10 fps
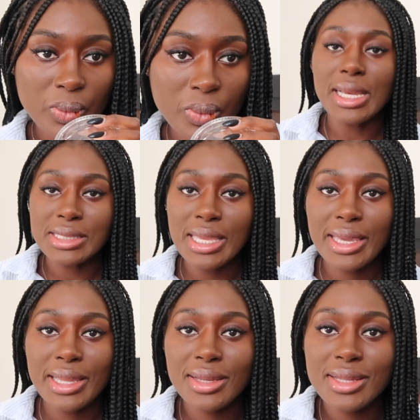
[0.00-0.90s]
Yes, I
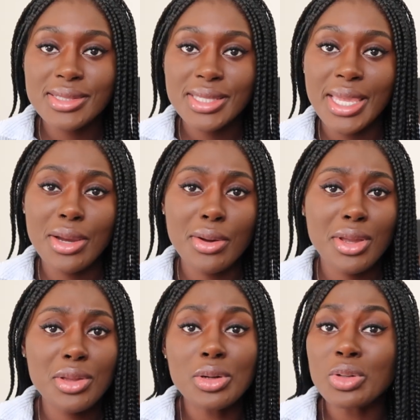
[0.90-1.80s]
get it. It's
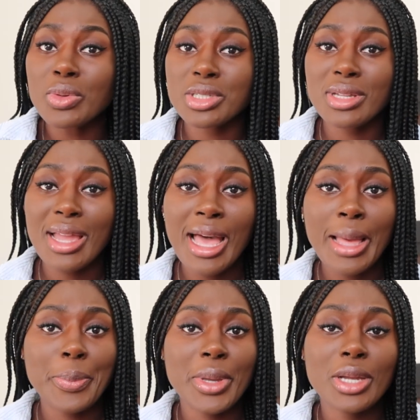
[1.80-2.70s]
scary. You don't know what's gonna
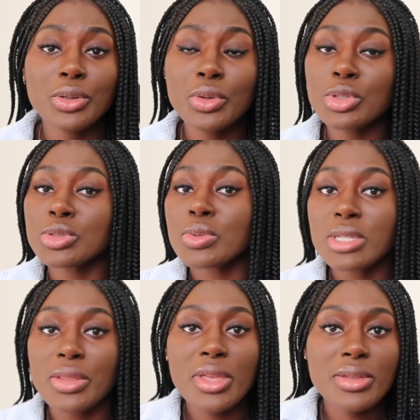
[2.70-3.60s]
happen. Who knows what's
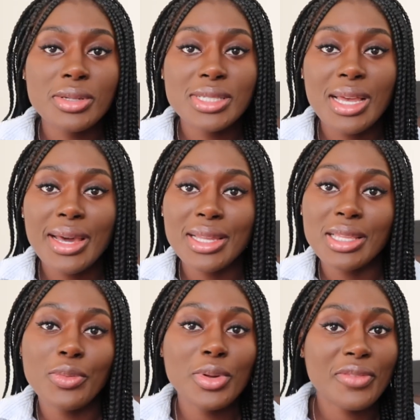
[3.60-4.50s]
on the other side?
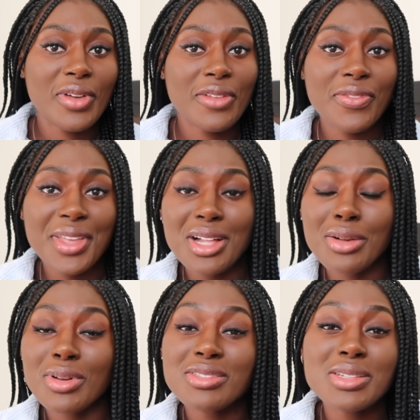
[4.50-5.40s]
Like, what if I
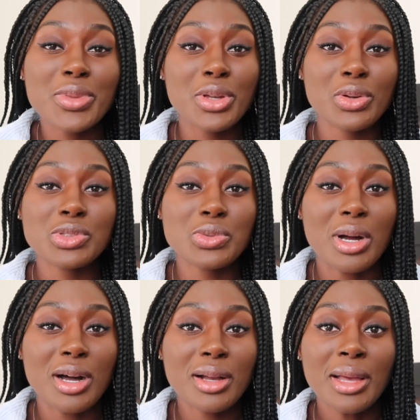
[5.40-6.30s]
fail? What if something goes
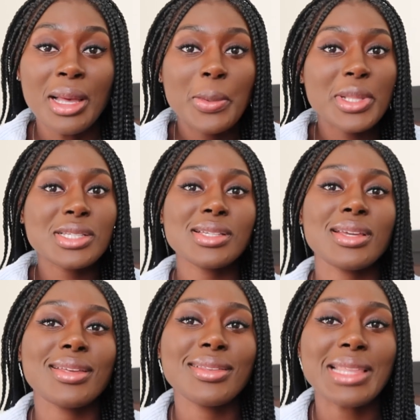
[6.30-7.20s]
wrong? But it's
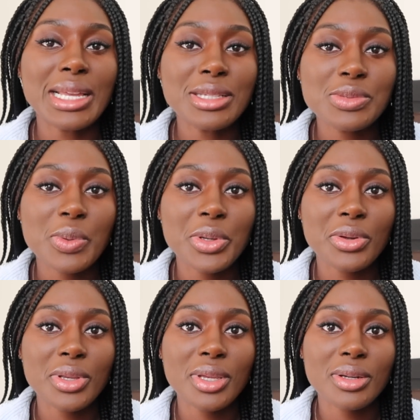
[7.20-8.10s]
like, that is what
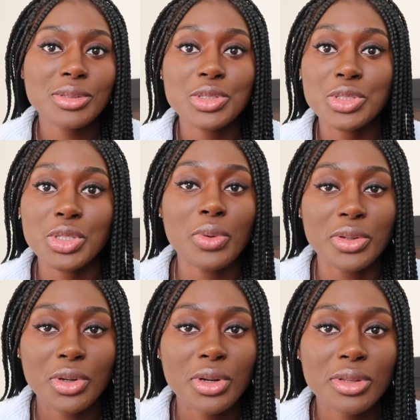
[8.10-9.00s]
you're here to do
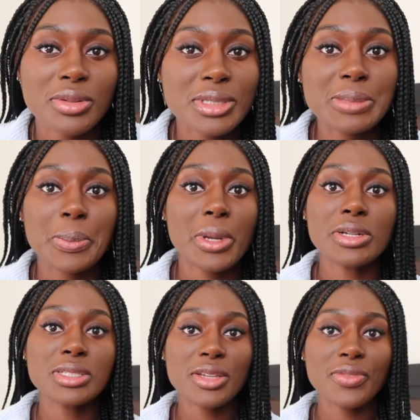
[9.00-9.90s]
on earth, to
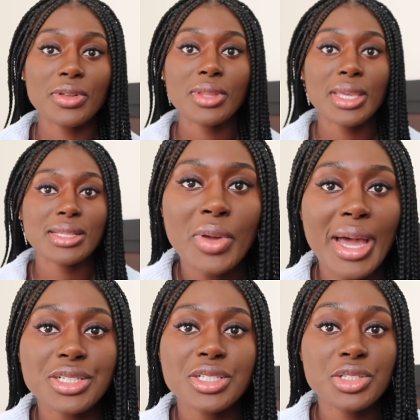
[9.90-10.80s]
experience different things. You
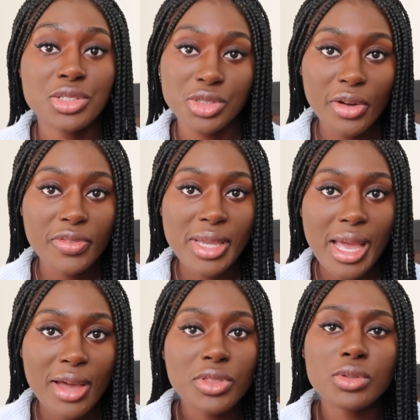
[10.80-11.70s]
actually deserve to
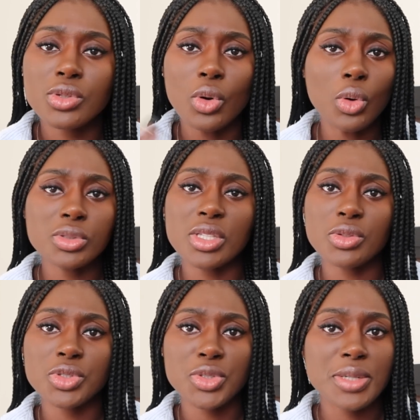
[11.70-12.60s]
have those goals and
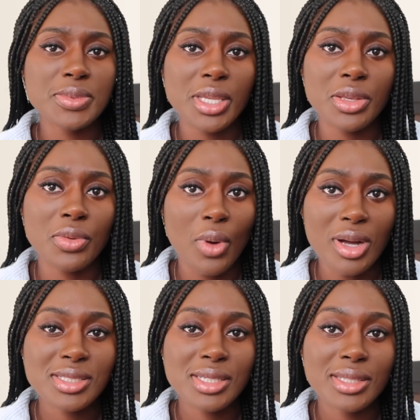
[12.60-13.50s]
those dreams that you
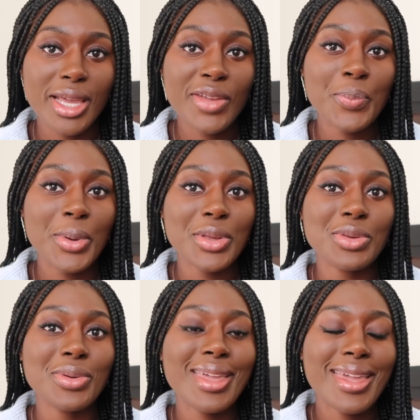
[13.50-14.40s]
want in life, but
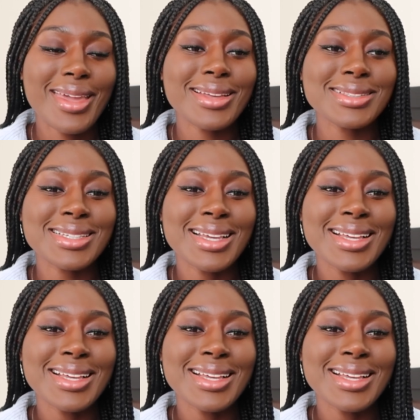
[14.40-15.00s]
you can't